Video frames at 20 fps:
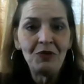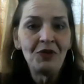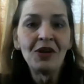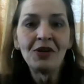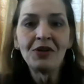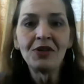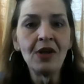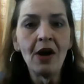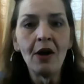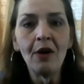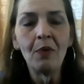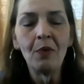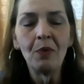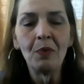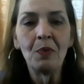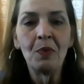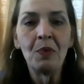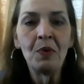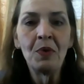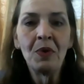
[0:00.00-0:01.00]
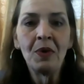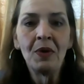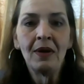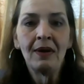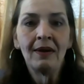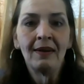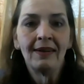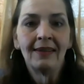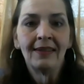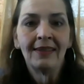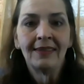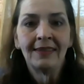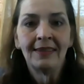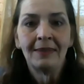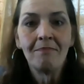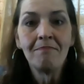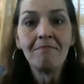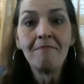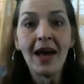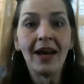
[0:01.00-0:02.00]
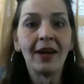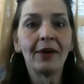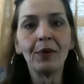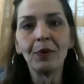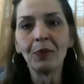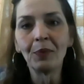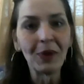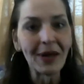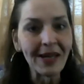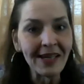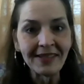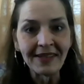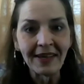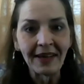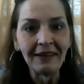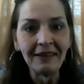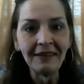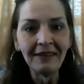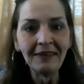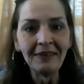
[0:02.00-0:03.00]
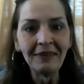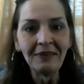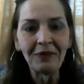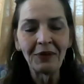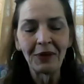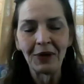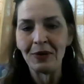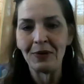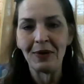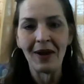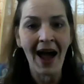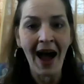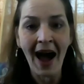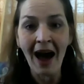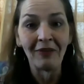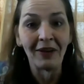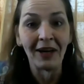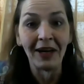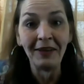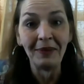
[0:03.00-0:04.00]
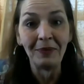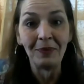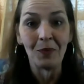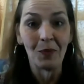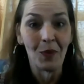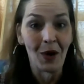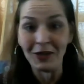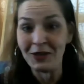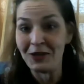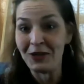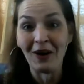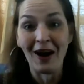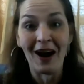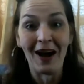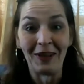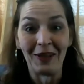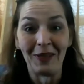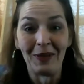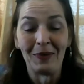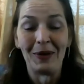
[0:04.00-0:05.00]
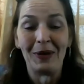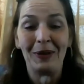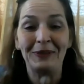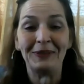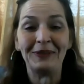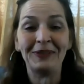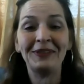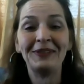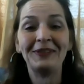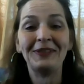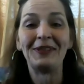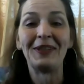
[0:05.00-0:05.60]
There's no medical reason for you to have it once you're out of the womb.